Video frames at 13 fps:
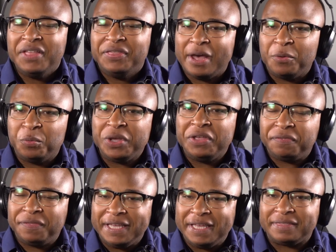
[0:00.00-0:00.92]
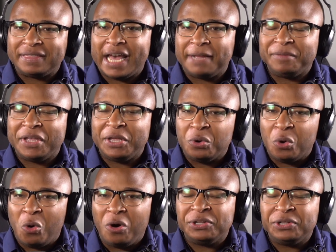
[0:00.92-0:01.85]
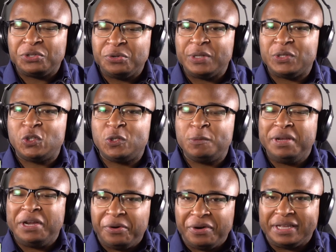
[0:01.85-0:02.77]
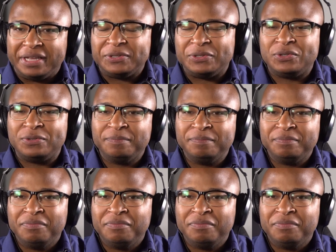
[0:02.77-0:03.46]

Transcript: that we think that in order to experience